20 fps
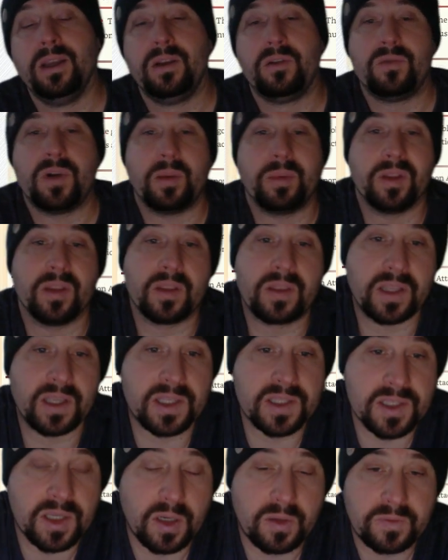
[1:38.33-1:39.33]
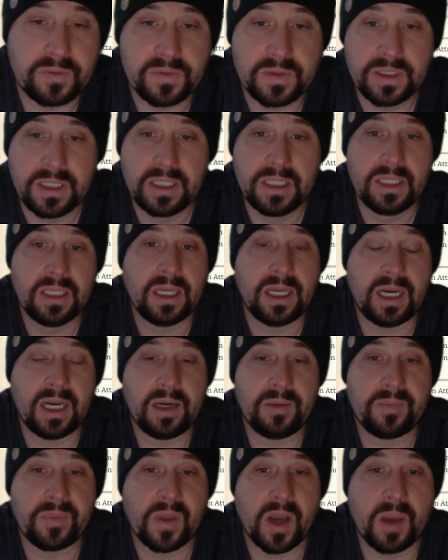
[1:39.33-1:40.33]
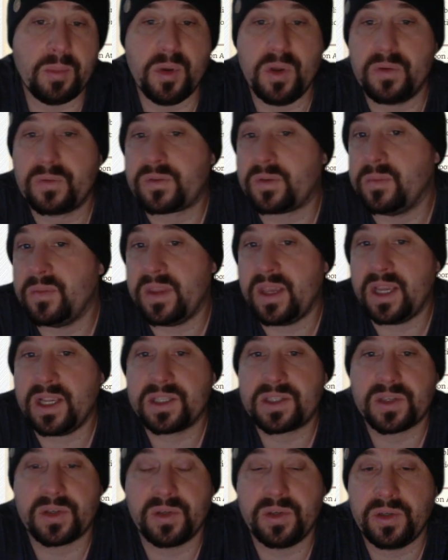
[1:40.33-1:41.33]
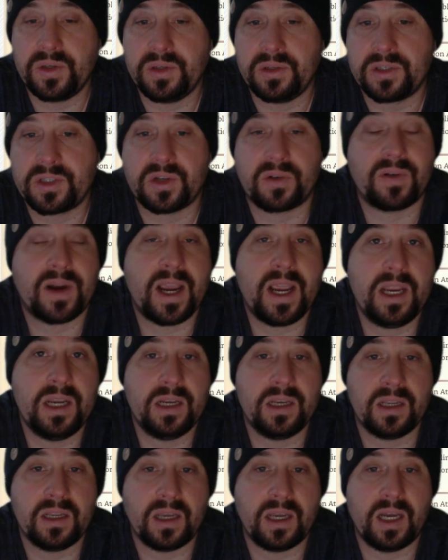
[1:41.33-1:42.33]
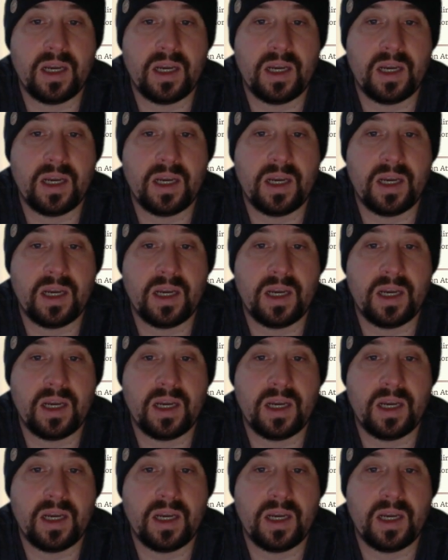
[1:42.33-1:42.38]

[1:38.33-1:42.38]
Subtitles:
rubbing things off. I moved from there to terrain.